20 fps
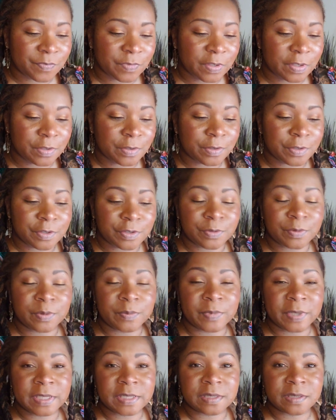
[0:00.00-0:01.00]
You know, you're
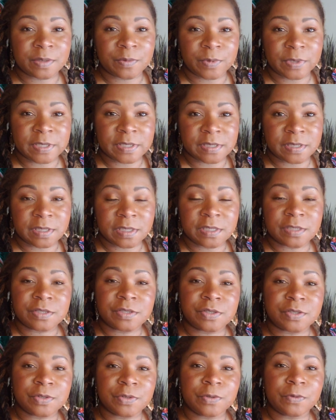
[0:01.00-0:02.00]
doing basically what is needed
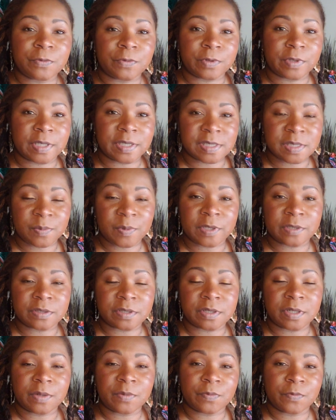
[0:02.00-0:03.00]
to do for that spell
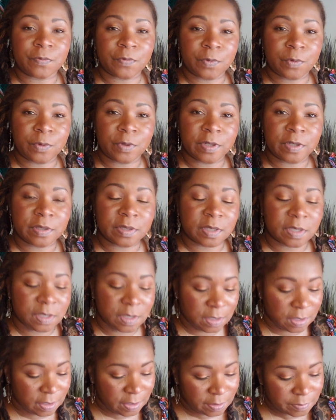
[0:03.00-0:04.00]
to come forth.
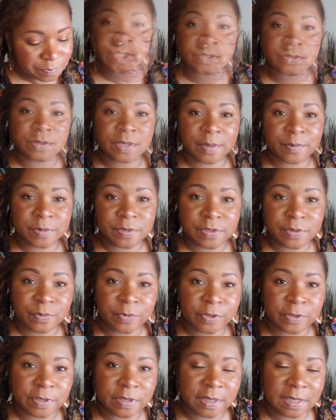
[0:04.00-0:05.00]
Candle happens to
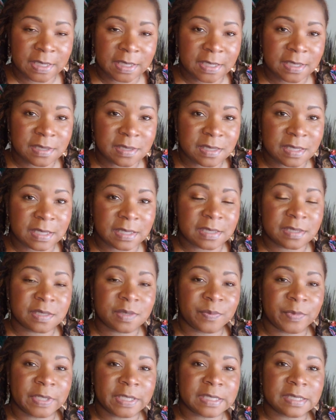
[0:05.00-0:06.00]
burn in the east, and
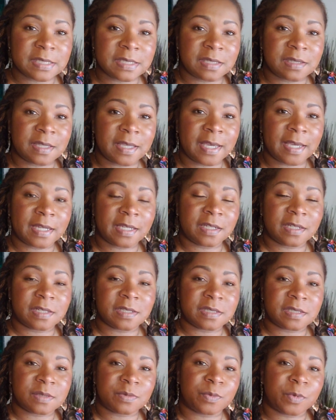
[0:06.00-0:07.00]
this means that it
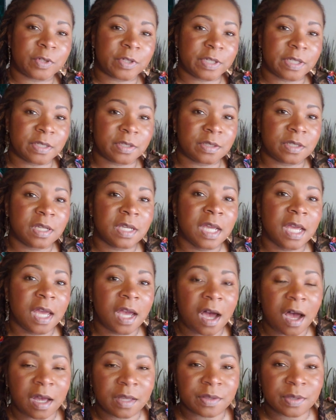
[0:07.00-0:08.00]
is working
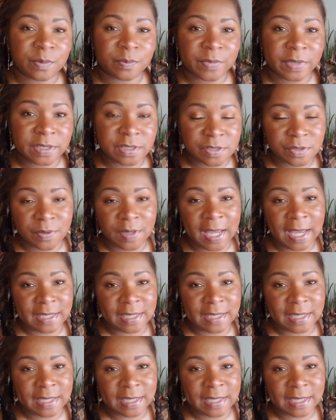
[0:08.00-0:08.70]
on the mental